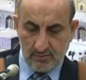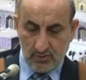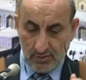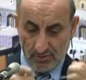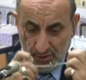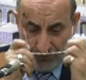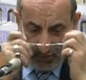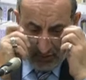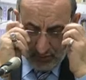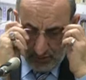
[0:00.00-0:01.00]
before
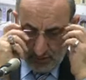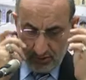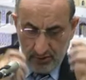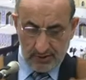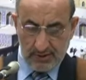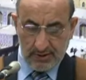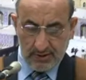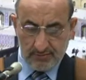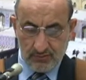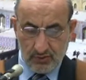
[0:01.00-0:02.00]
we go
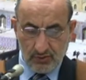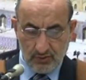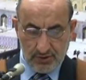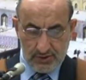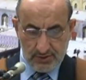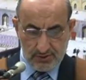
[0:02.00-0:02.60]
through this one.